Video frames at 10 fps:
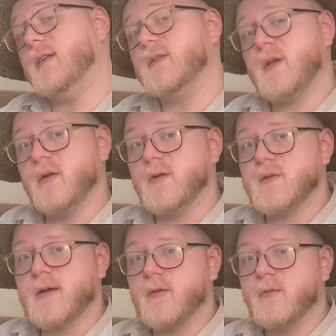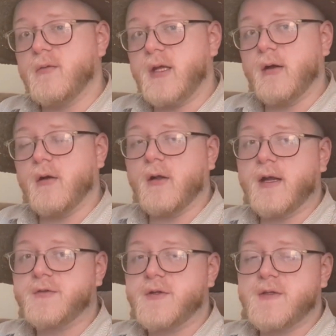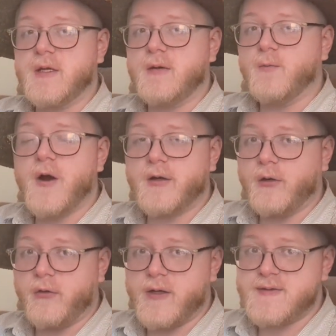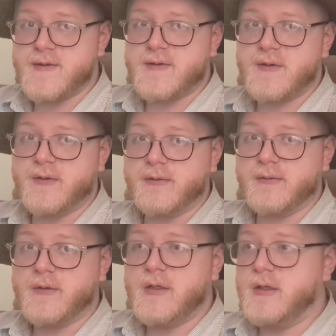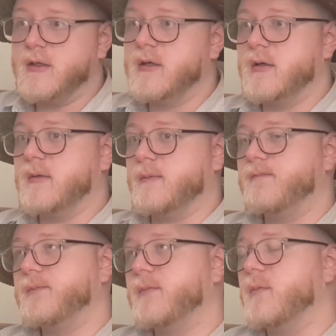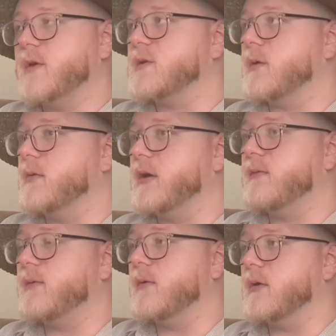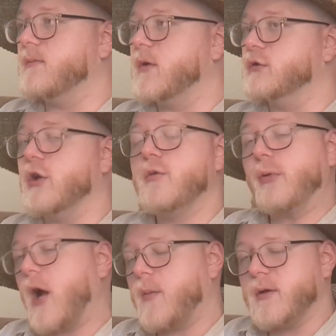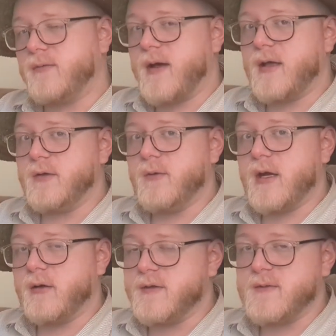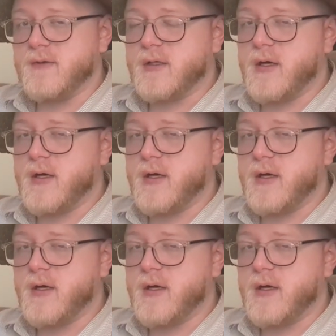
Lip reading: data centers that are ruining our electricity and water grids in certain, what's the word I'm looking for, low property value areas